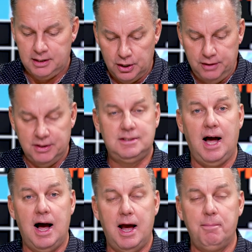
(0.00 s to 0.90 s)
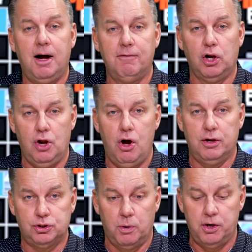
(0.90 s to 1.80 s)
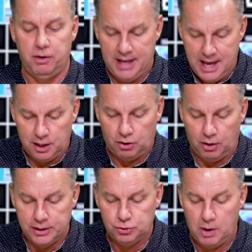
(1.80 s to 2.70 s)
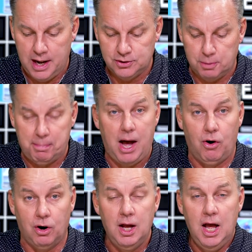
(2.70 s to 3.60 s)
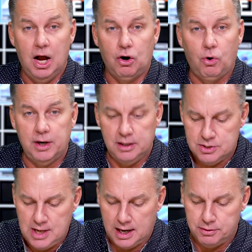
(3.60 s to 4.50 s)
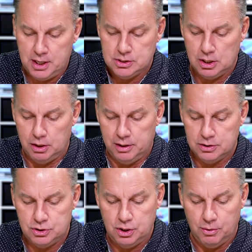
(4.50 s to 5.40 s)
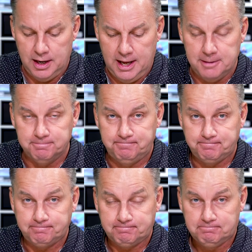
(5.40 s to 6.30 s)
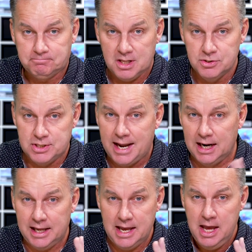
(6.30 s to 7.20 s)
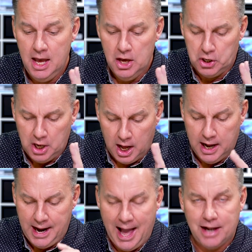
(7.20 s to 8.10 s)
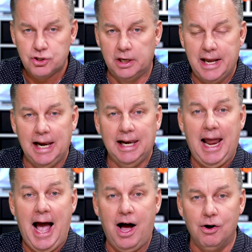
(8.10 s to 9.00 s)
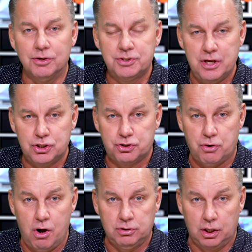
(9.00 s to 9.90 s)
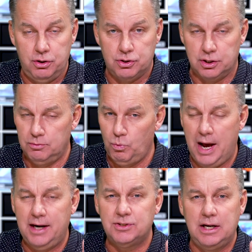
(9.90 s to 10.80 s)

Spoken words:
during the time of the lawless one or the Antichrist rise to power, according to 2 Thessalonians 2 and 8. Secondly, God actually allows this strong delusion. Why does